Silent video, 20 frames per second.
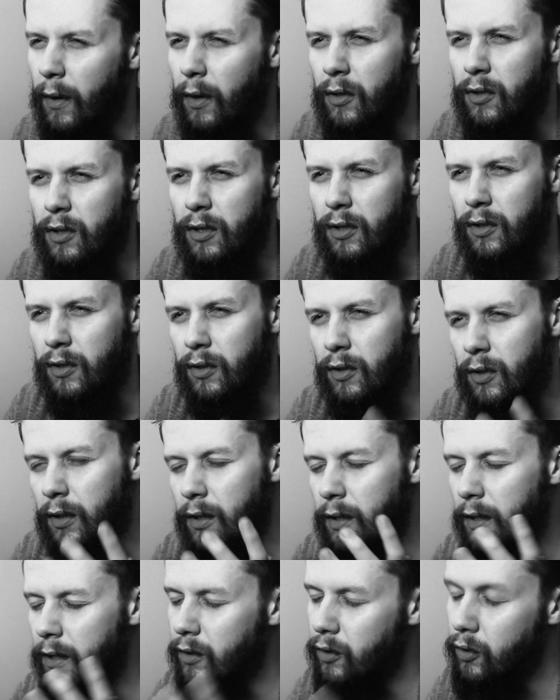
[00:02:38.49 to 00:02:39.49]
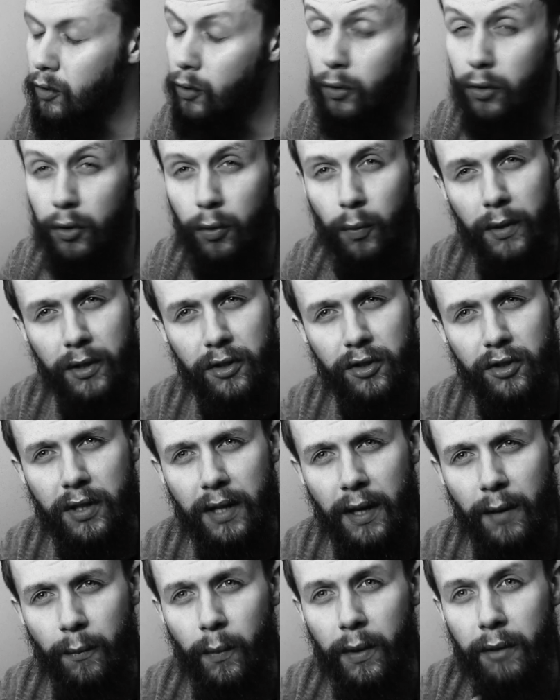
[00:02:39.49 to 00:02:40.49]
because it is good that we
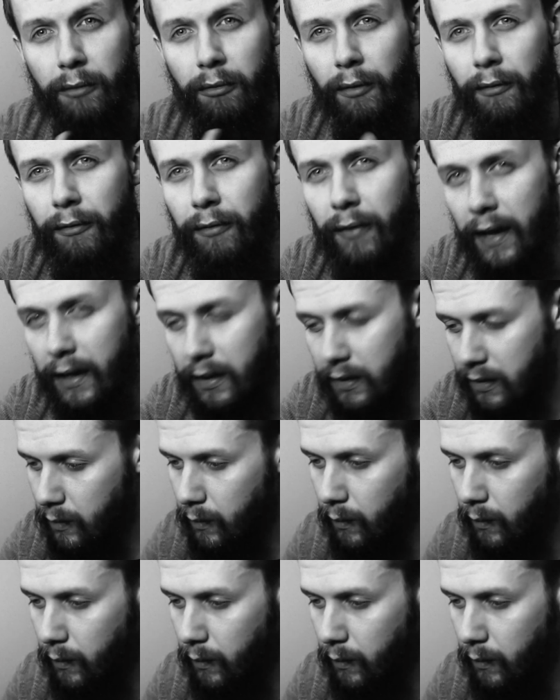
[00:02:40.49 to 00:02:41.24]
sit and we reflect